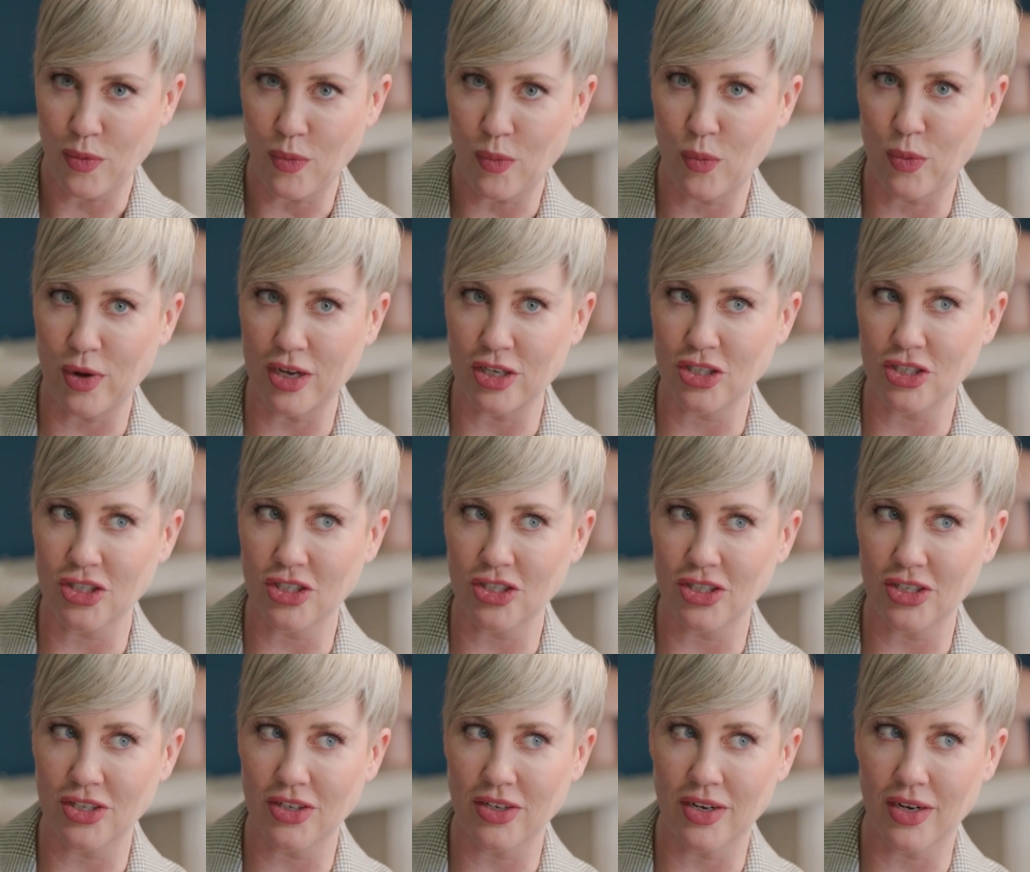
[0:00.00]

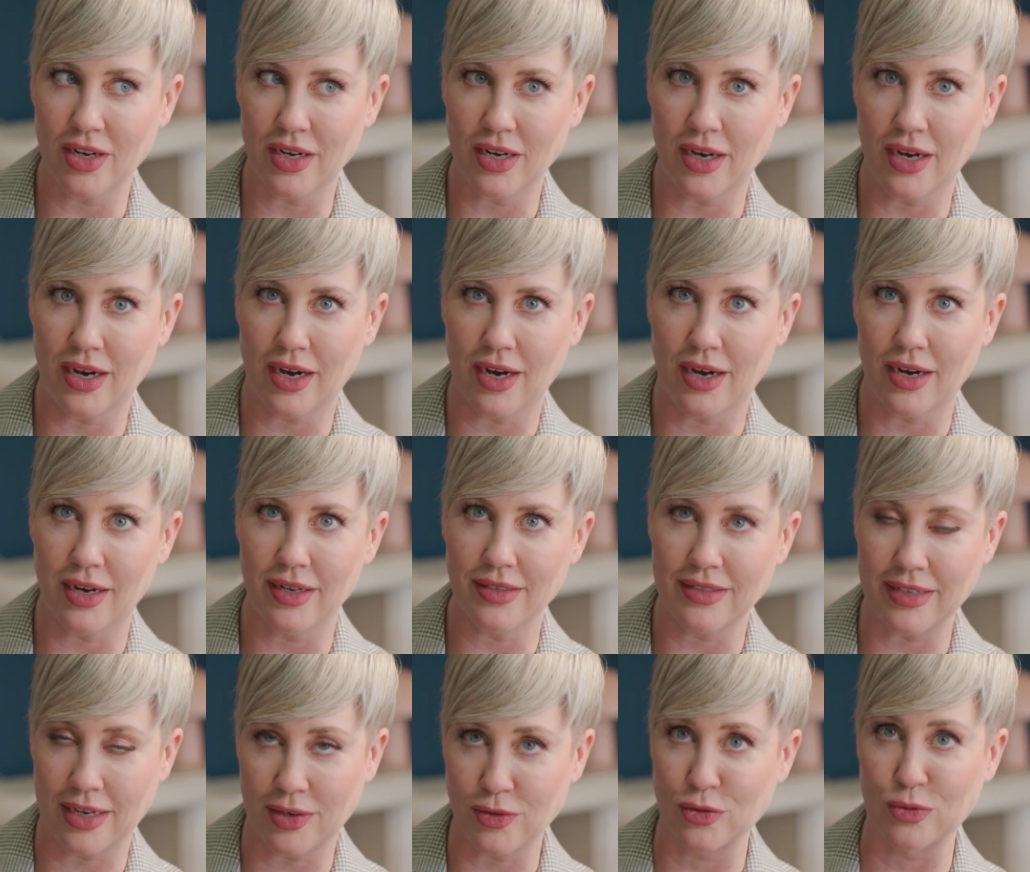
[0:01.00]
which
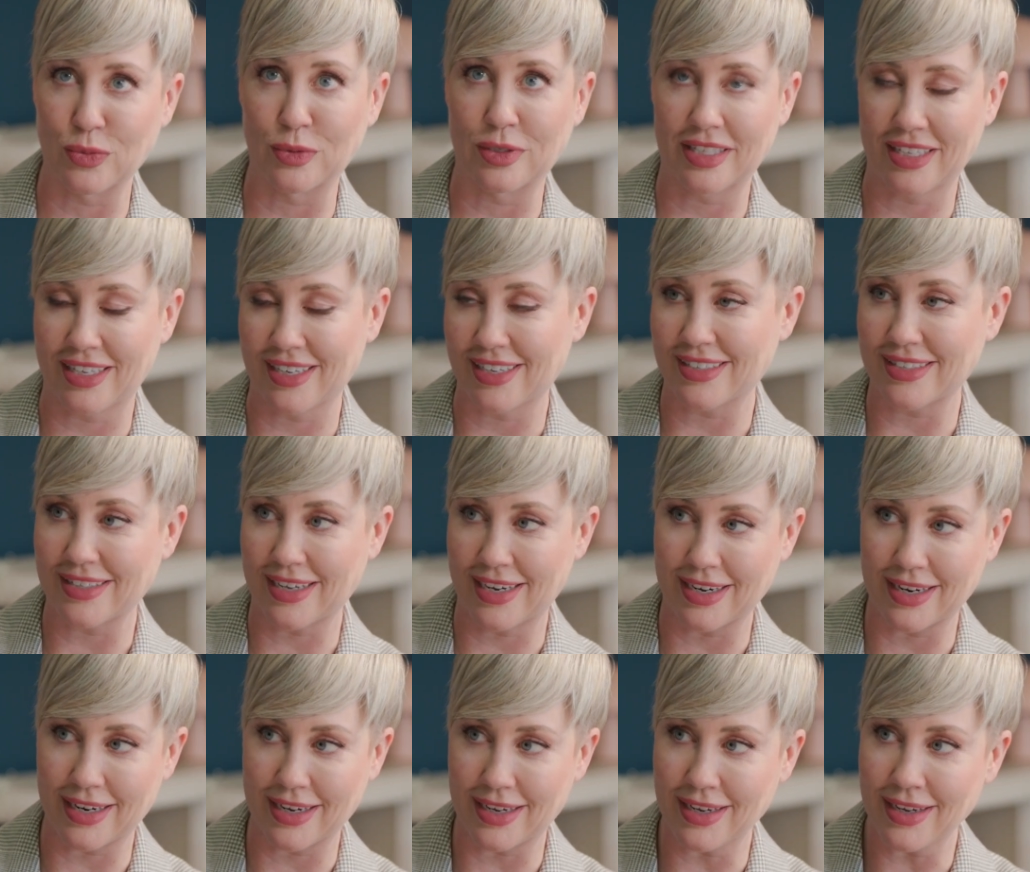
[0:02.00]
sounds really
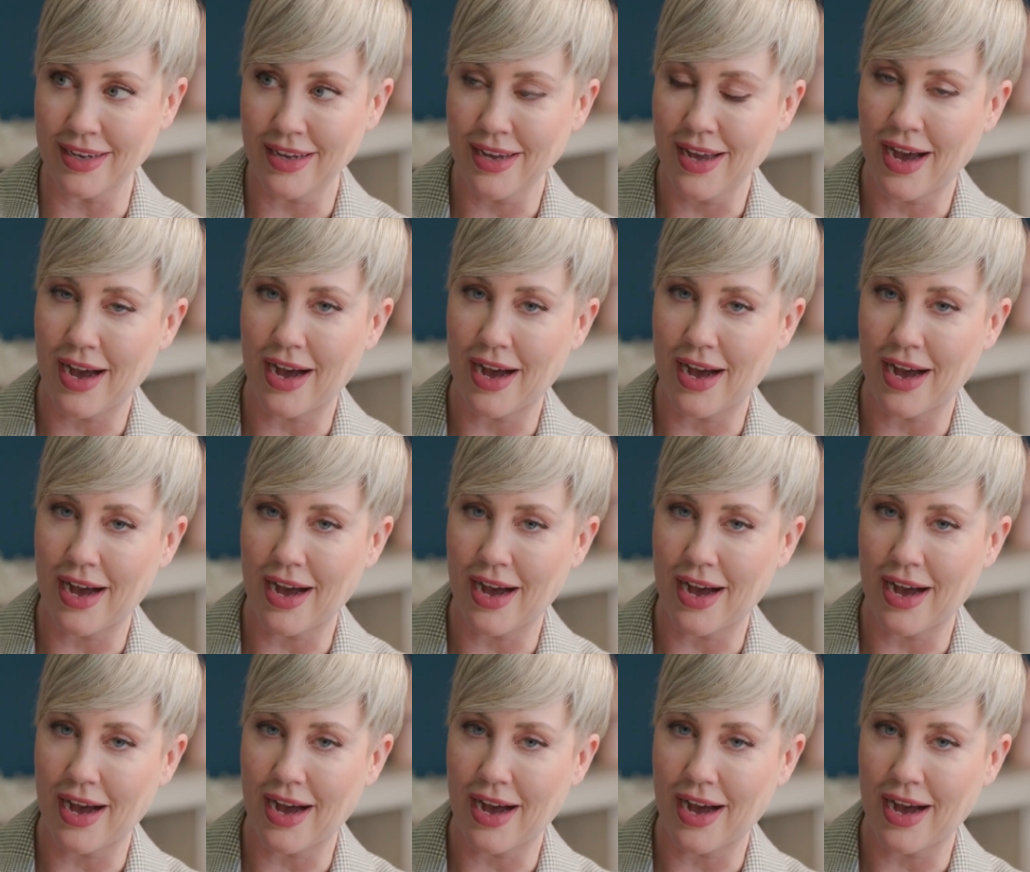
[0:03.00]
exciting.